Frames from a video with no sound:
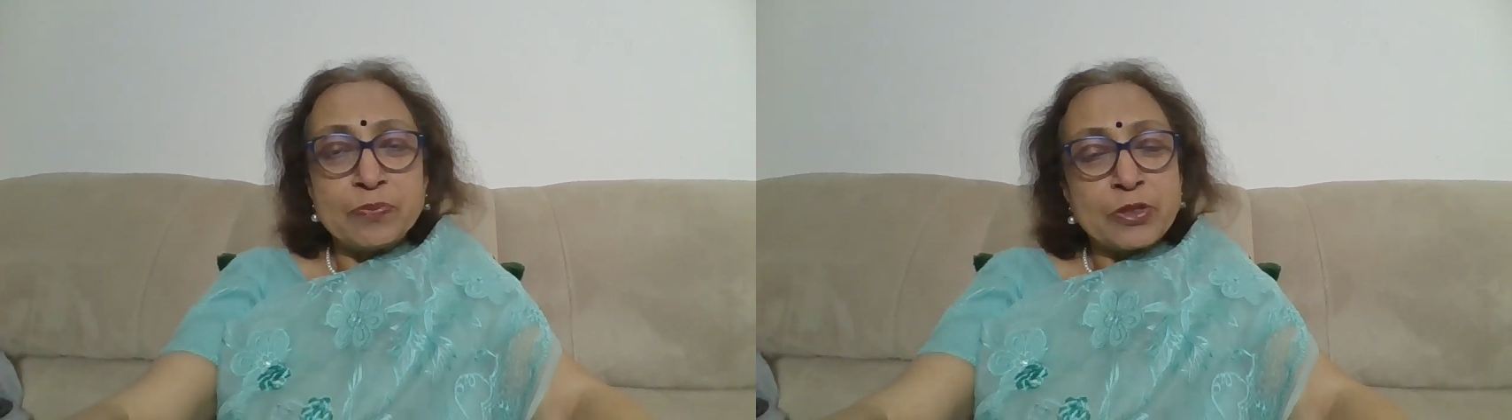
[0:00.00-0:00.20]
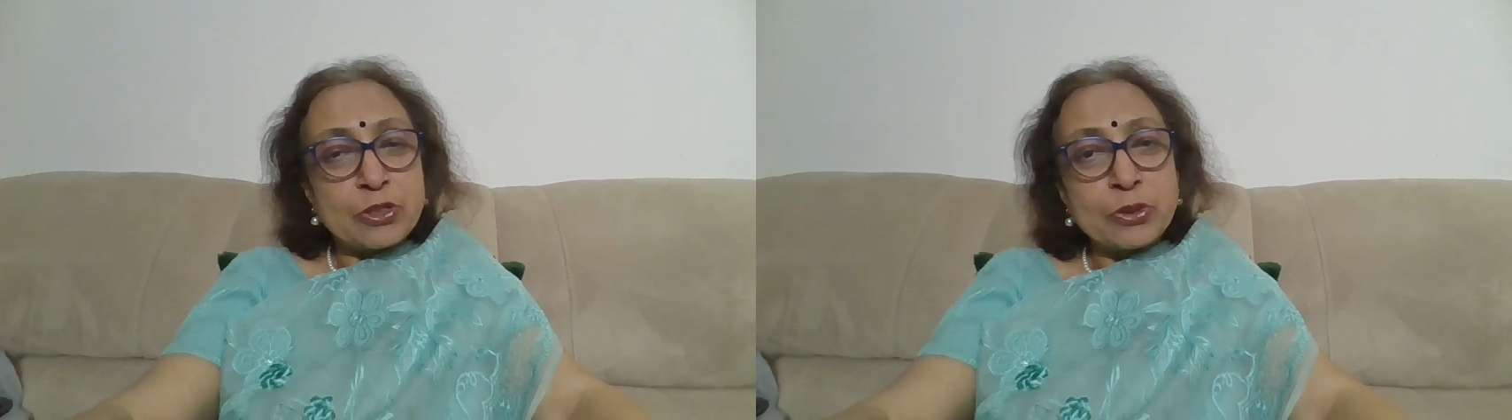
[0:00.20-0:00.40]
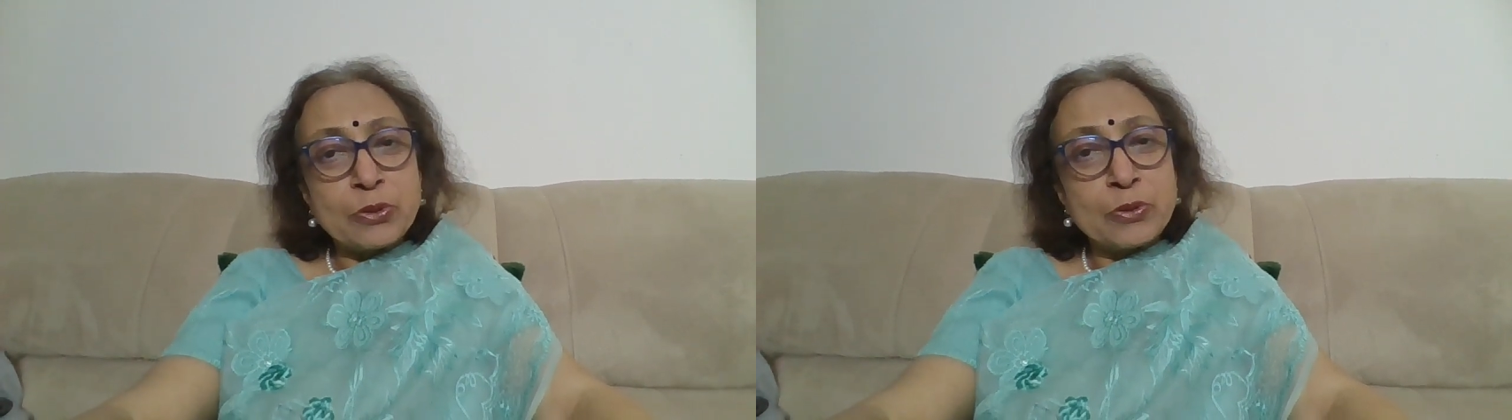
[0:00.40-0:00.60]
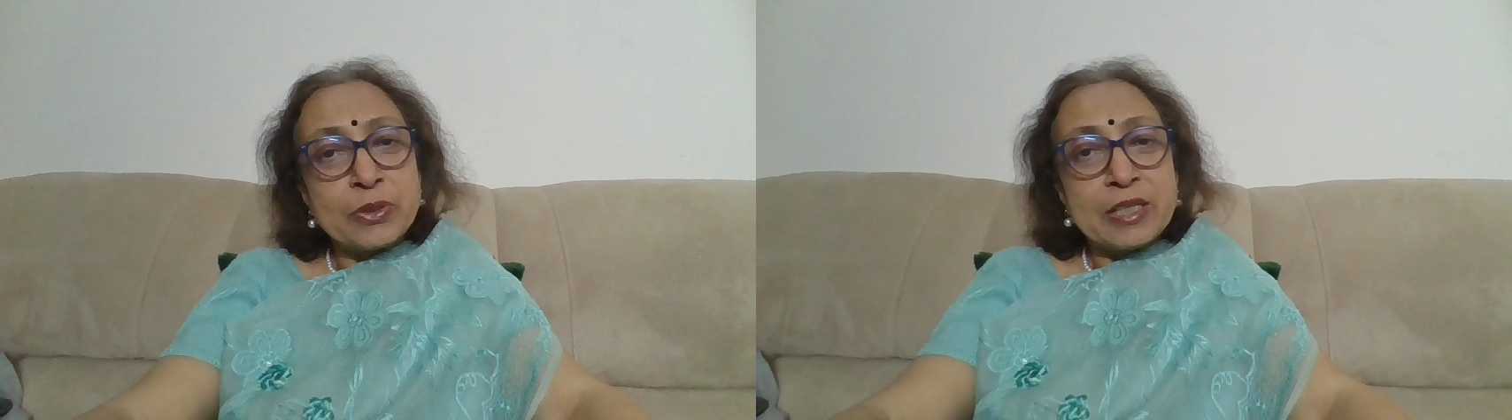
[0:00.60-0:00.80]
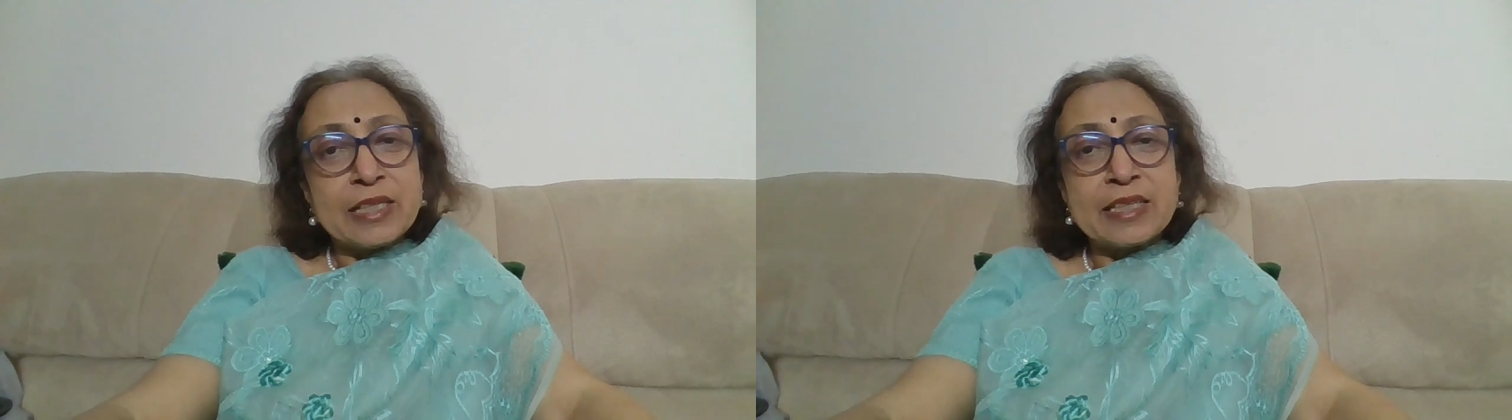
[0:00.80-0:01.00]
So
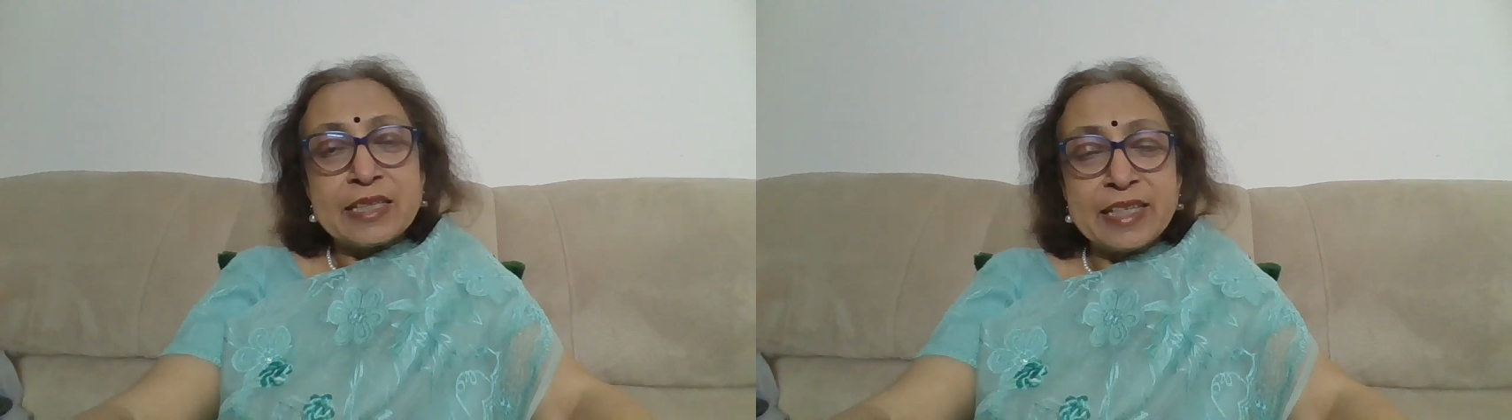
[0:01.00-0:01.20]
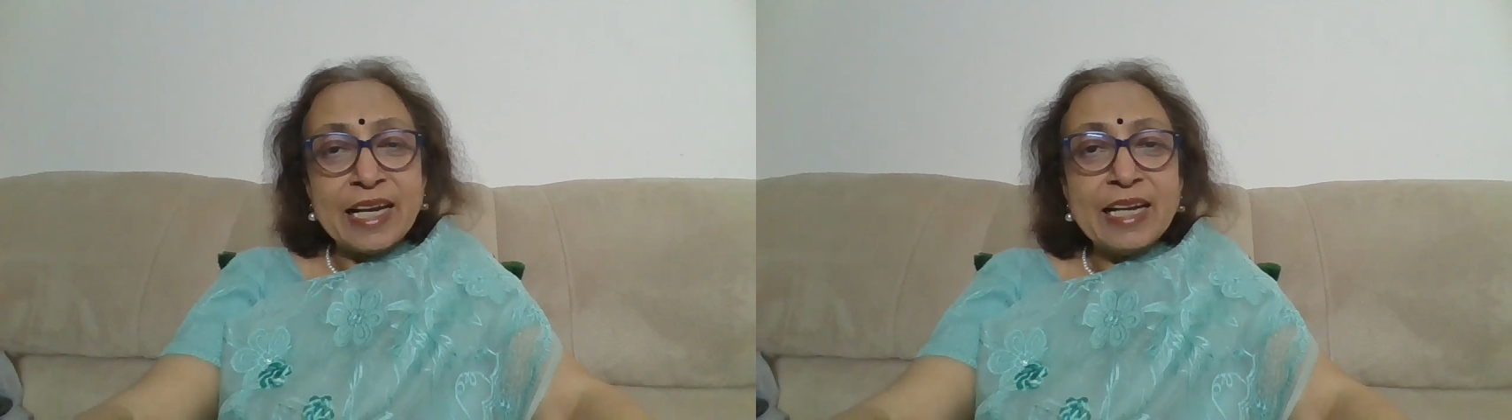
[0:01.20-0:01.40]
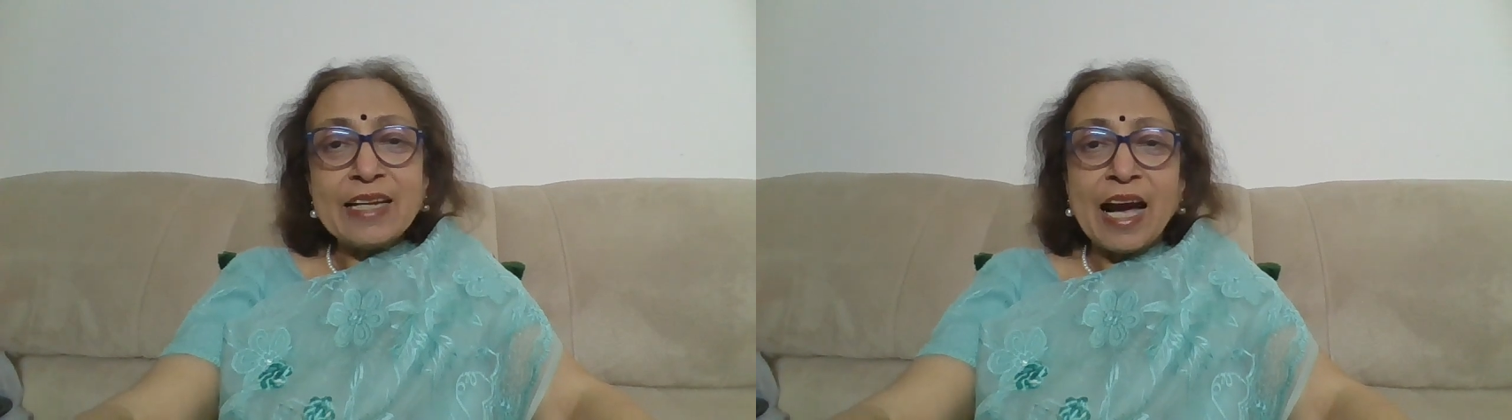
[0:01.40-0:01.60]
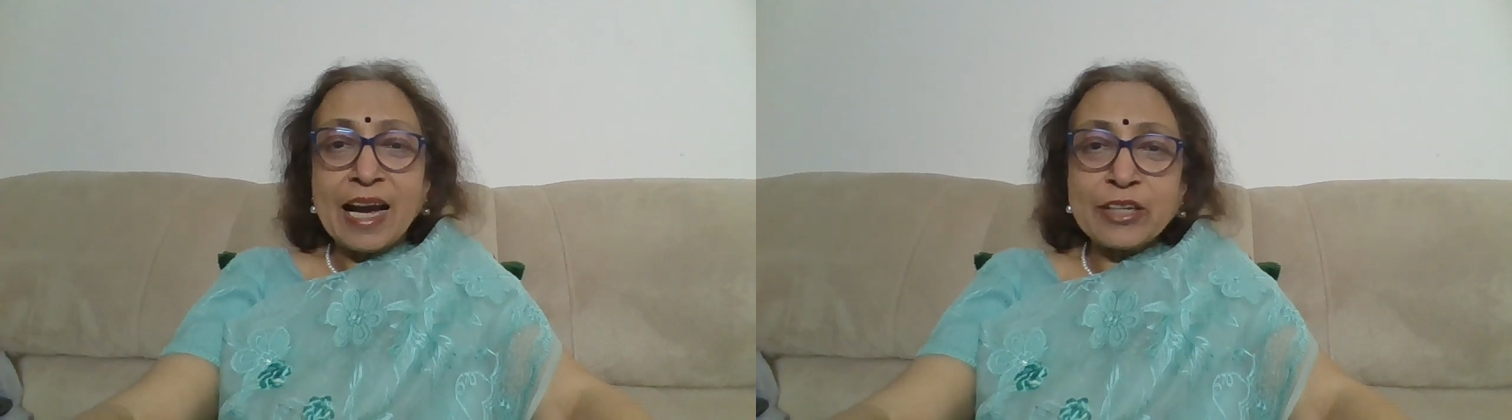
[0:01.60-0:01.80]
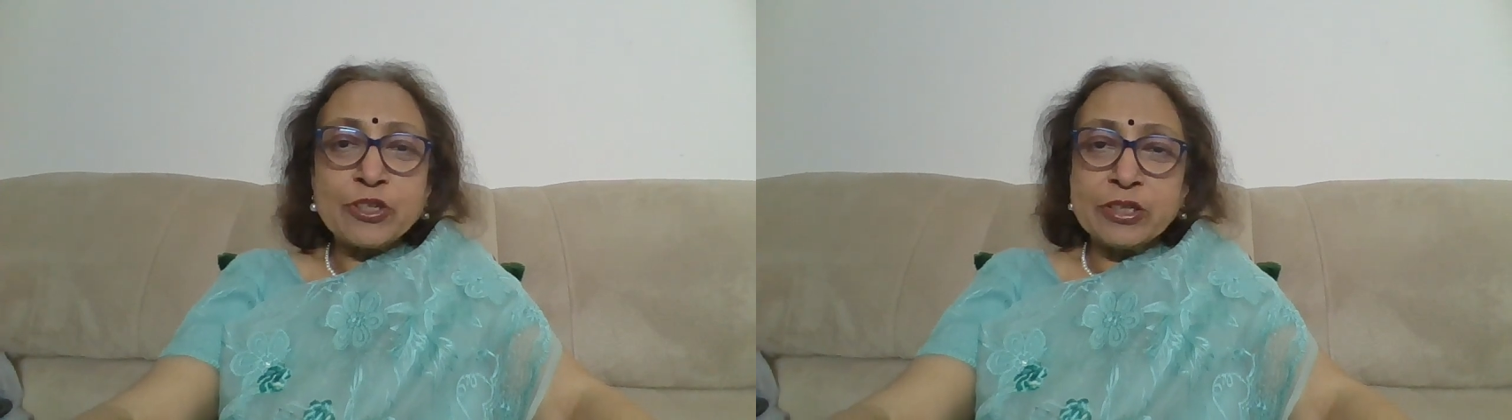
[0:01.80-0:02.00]
their
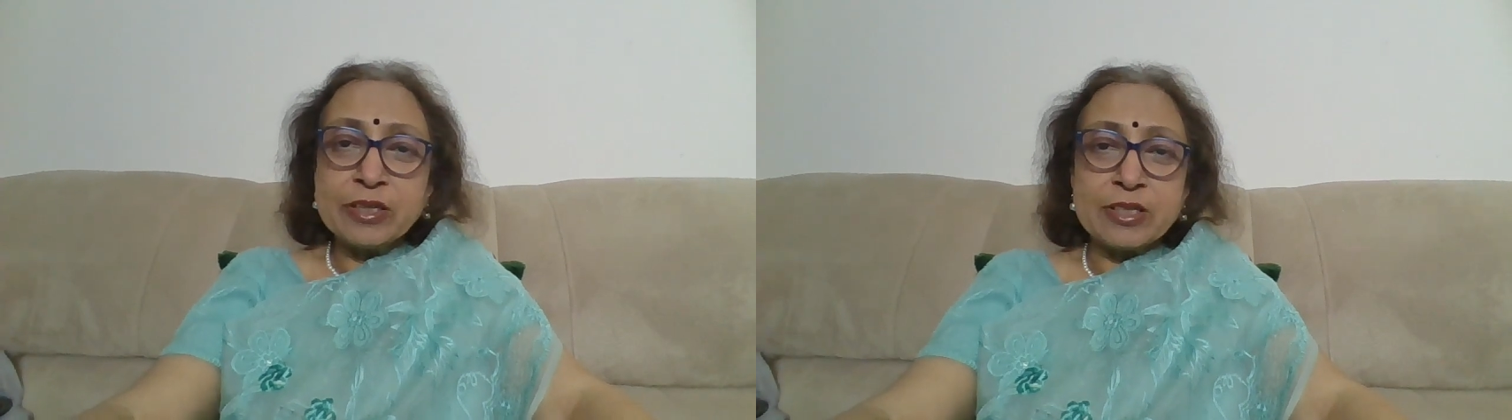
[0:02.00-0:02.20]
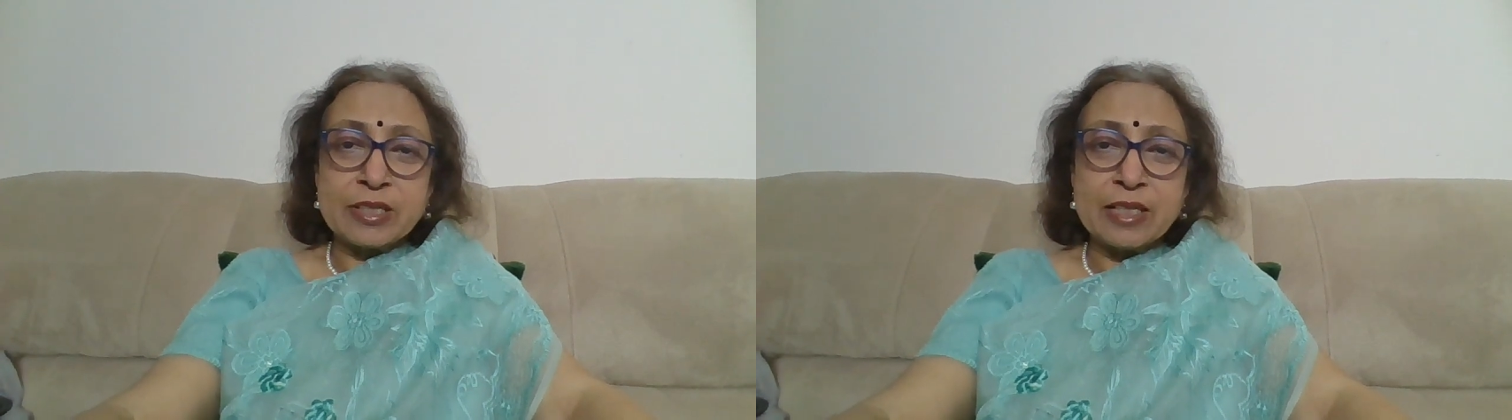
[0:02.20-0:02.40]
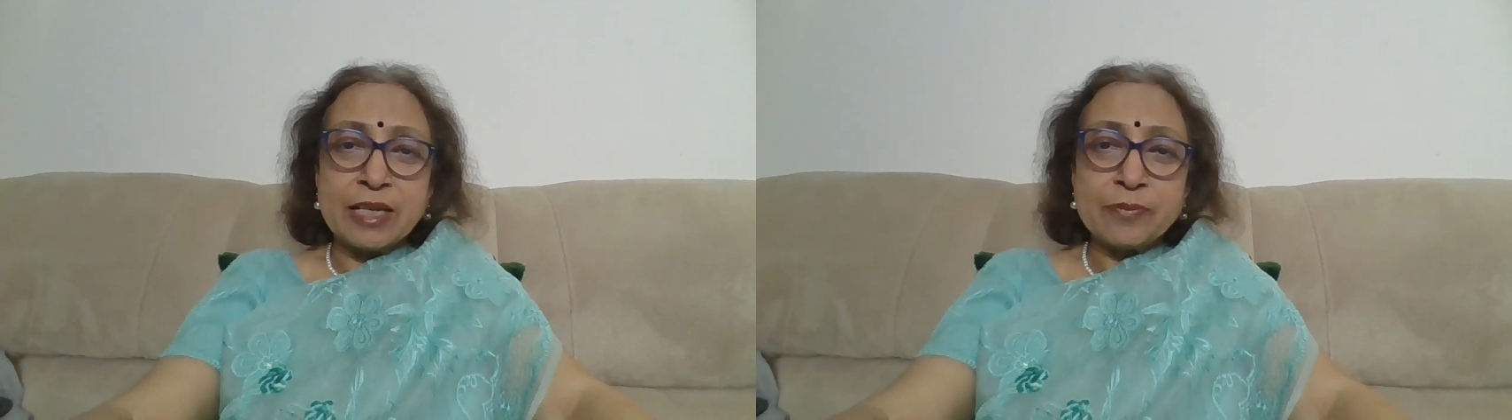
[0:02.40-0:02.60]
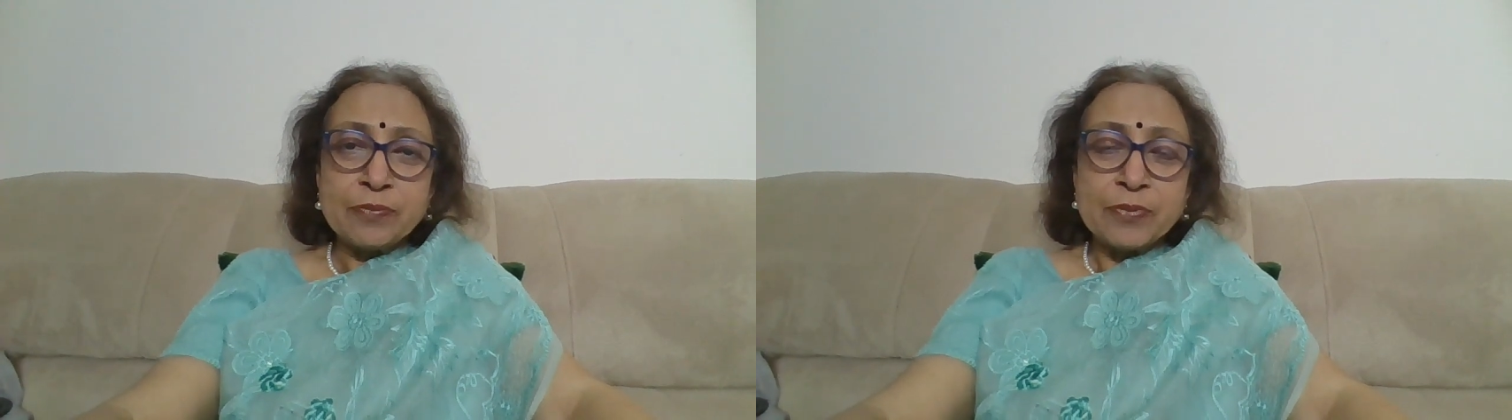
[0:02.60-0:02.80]
action is there.